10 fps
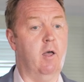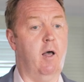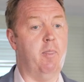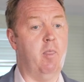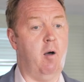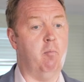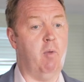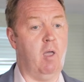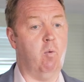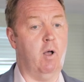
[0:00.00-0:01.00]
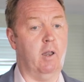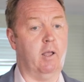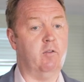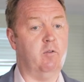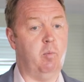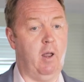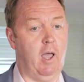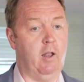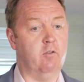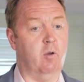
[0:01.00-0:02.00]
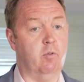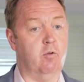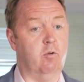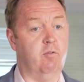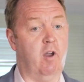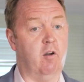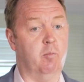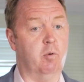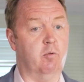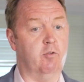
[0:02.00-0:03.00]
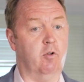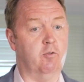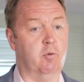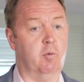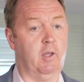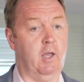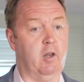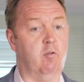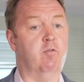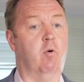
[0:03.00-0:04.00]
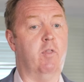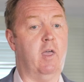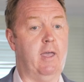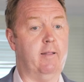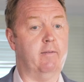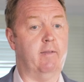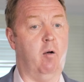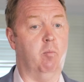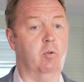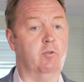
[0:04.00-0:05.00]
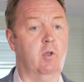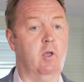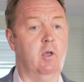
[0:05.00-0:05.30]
And that may well explain some of the variable results we were getting for the HIT samples.